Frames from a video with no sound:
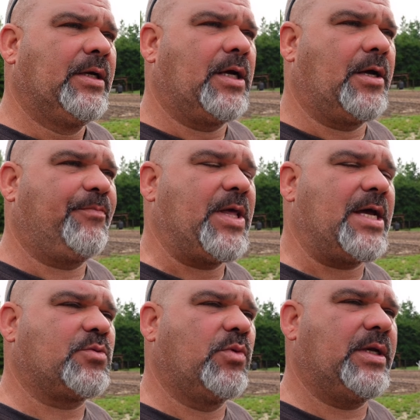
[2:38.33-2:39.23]
Um,
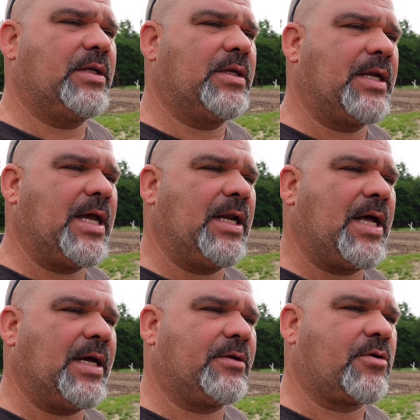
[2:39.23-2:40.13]
that's when the
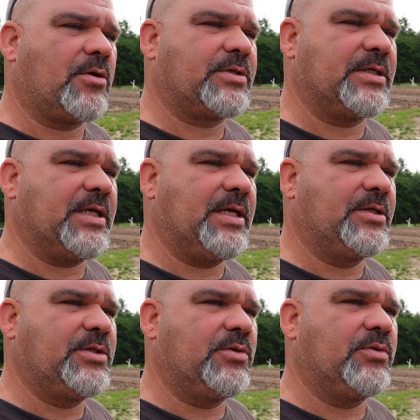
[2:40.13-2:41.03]
daylight crosses
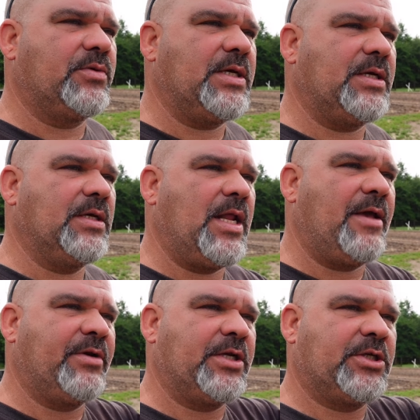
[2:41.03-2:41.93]
into the
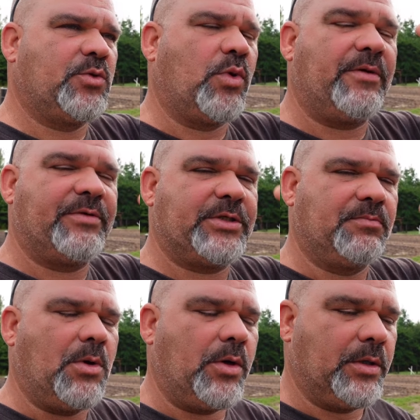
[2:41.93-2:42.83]
eleven-ish, twelve-ish
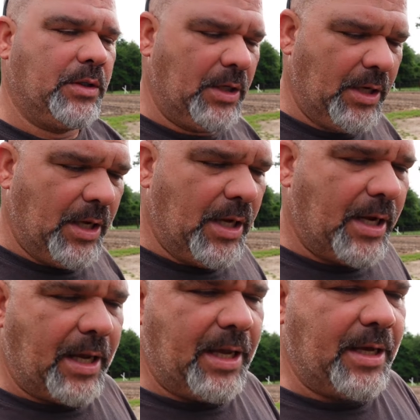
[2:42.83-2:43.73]
mark,
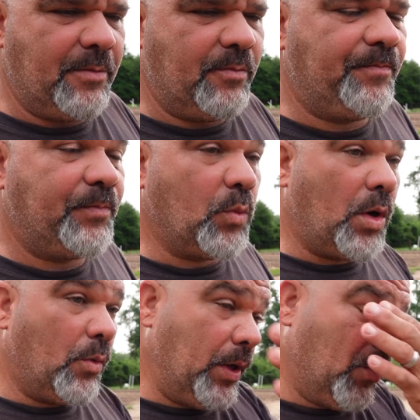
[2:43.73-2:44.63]
and
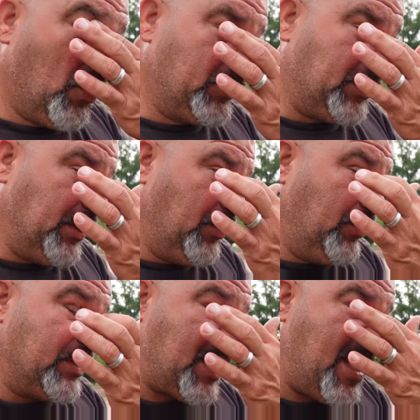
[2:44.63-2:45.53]
what we want to do
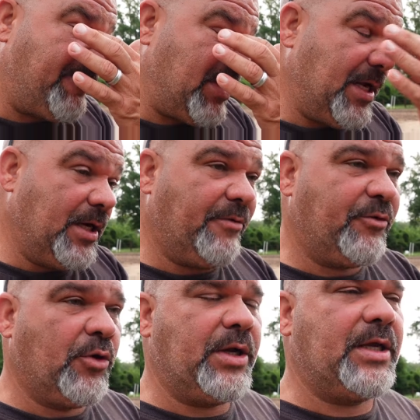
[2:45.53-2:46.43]
is have enough
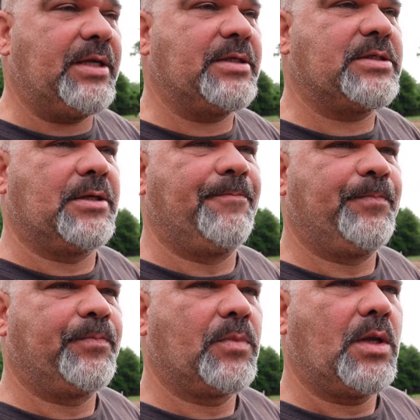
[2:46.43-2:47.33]
greens
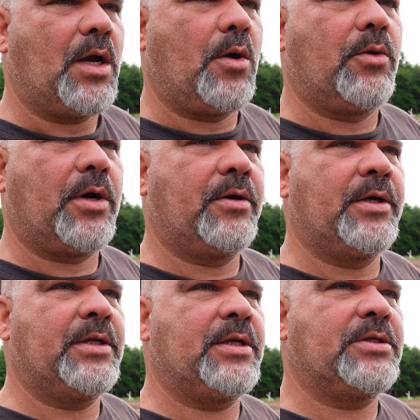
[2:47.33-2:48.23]
on our
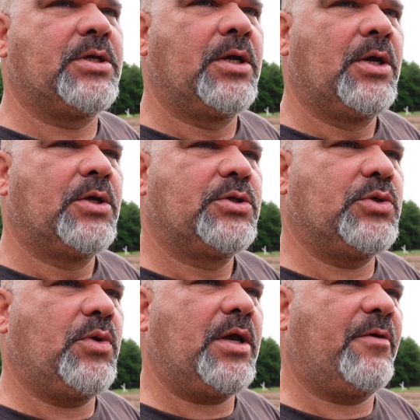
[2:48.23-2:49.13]
onions
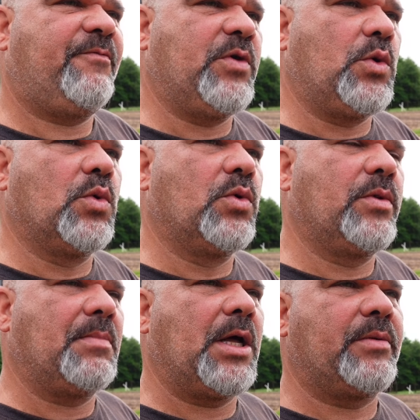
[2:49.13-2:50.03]
to help fuel
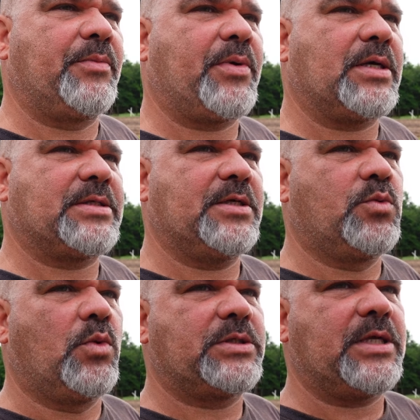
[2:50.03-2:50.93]
the bulbing process
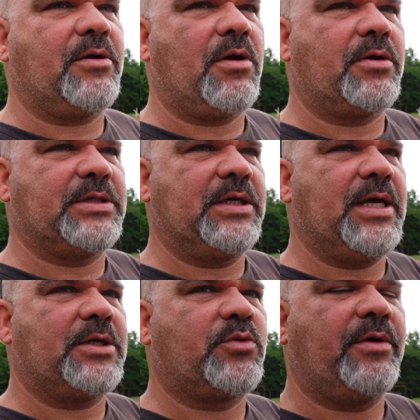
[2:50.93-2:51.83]
once they cross into
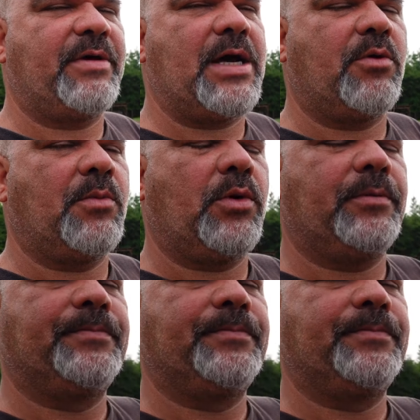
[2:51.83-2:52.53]
that twelve hour mark.